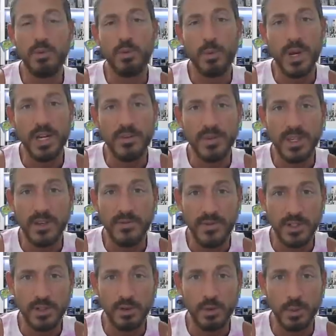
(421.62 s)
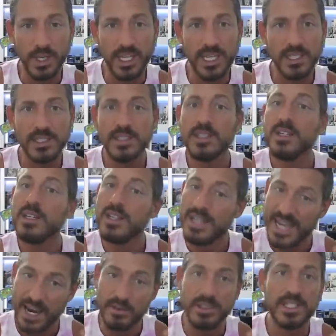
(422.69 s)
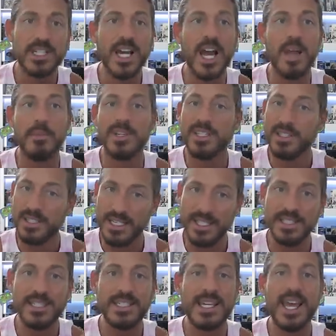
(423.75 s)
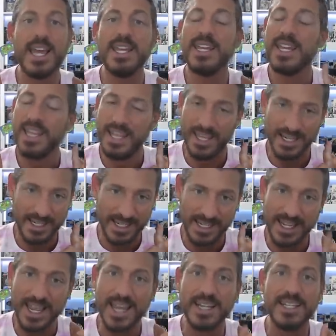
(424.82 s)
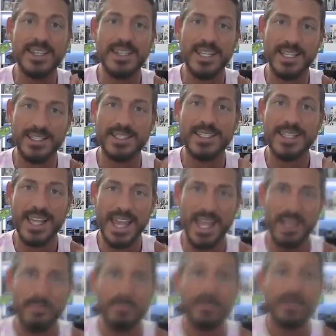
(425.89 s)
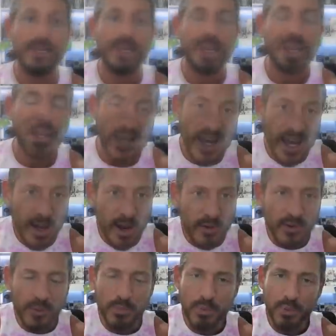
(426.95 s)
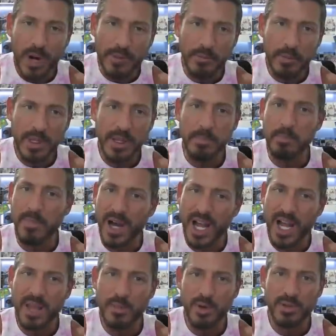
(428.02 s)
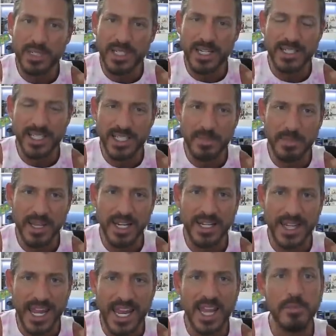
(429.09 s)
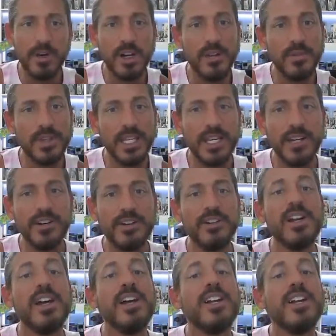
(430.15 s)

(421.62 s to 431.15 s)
you were waiting for the official release, now's the time. Seize the day and get this game. And now for probably my most anticipated game of the year,